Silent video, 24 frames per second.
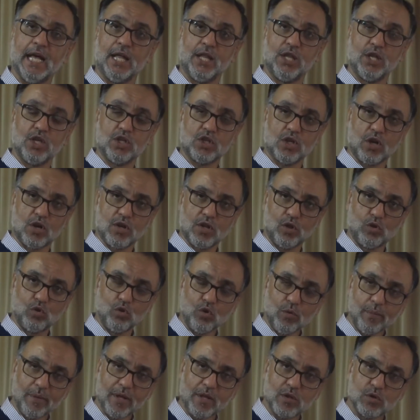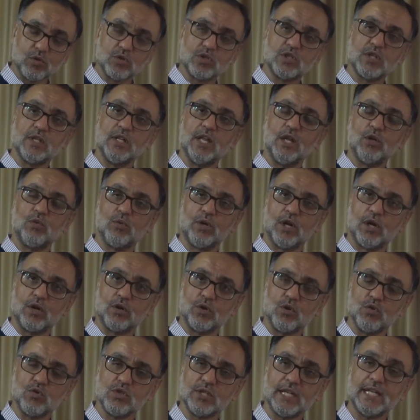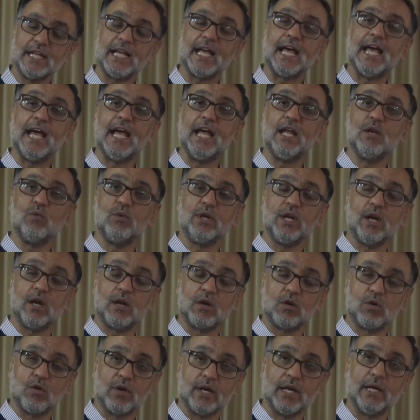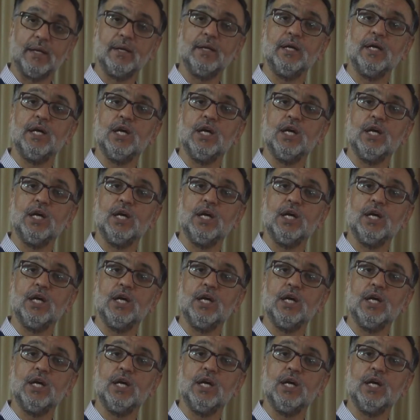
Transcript: These are the two methods that we are using, and we are gonna